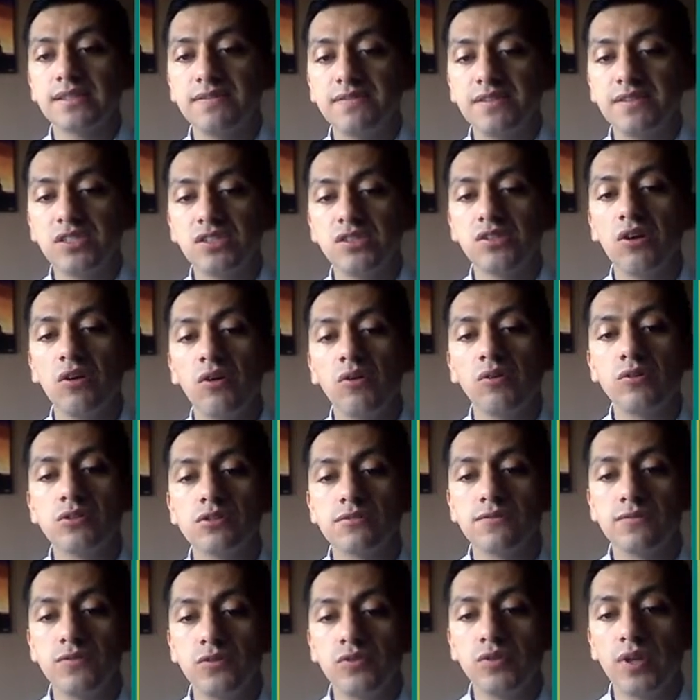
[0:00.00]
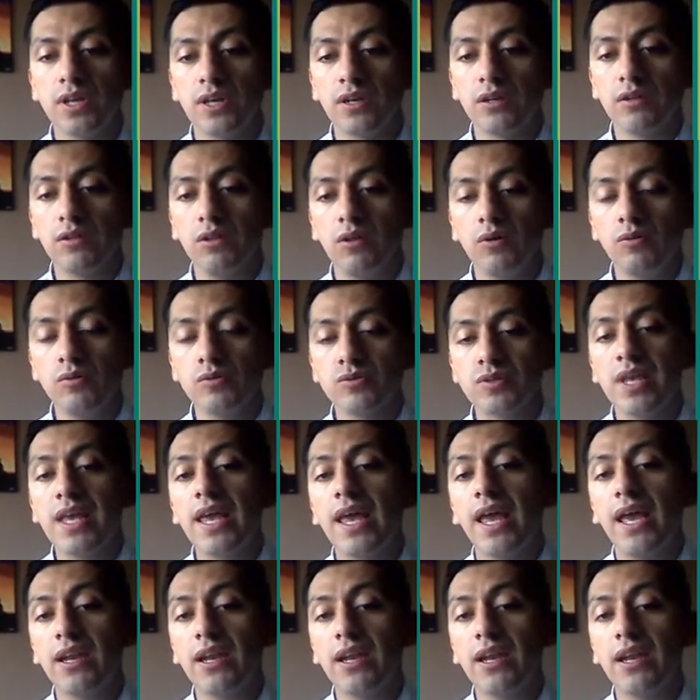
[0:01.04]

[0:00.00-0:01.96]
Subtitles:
TV shows, food, and clothes.